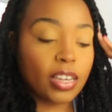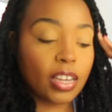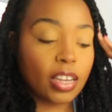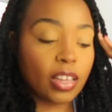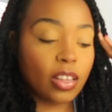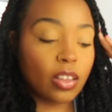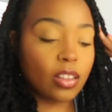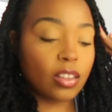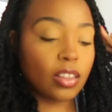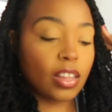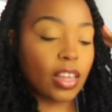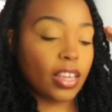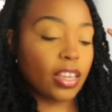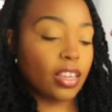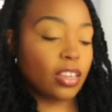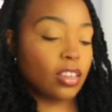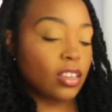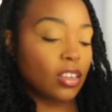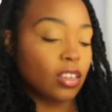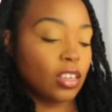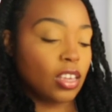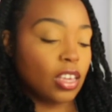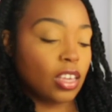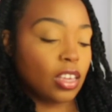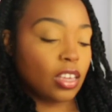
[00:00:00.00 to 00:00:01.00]
now. Like,
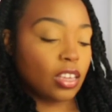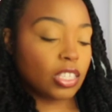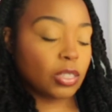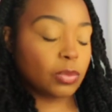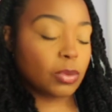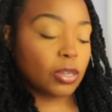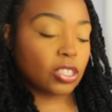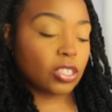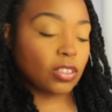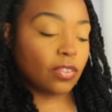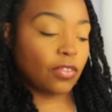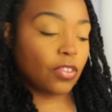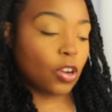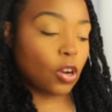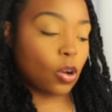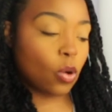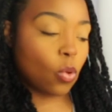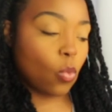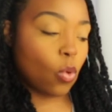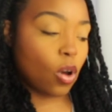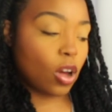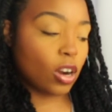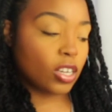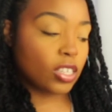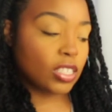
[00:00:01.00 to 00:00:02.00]
especially if you're a
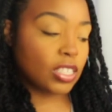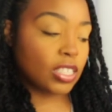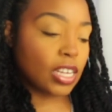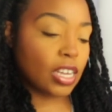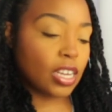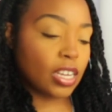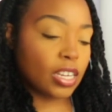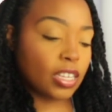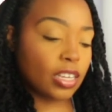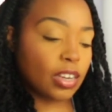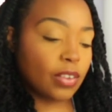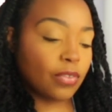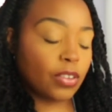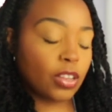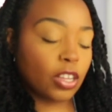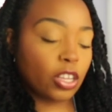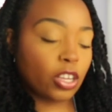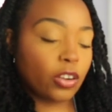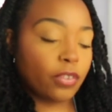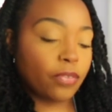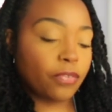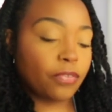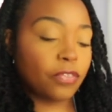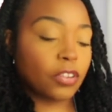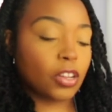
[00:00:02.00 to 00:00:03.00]
water sign. I feel
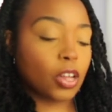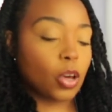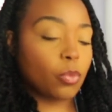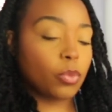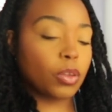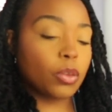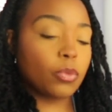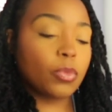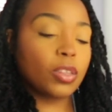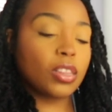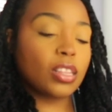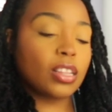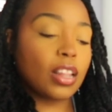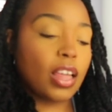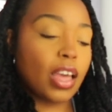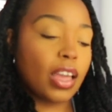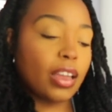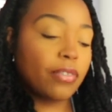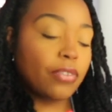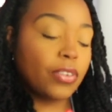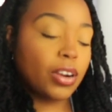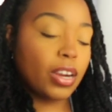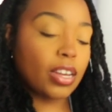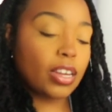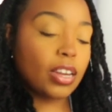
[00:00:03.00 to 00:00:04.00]
like you're flowing with
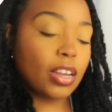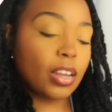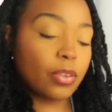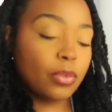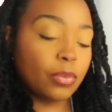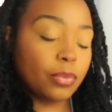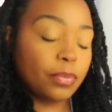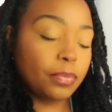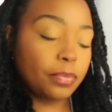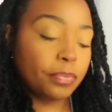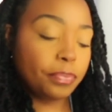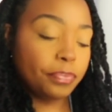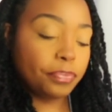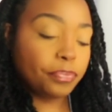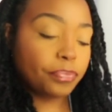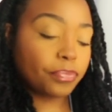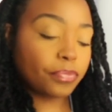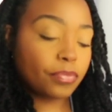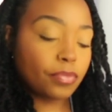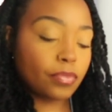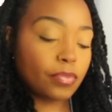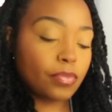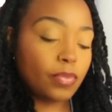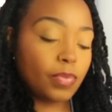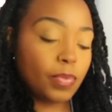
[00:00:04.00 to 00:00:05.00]
life right now.
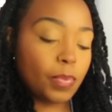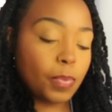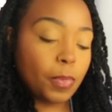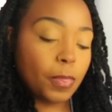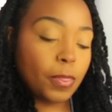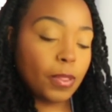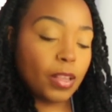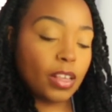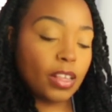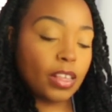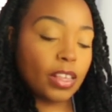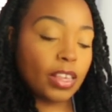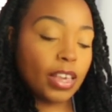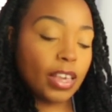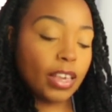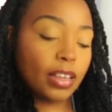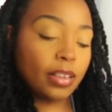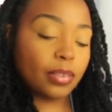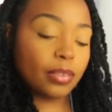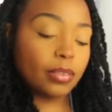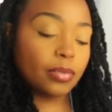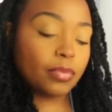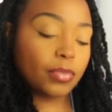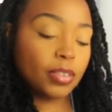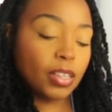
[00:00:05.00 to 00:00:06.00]

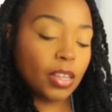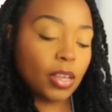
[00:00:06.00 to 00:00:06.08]
Yeah,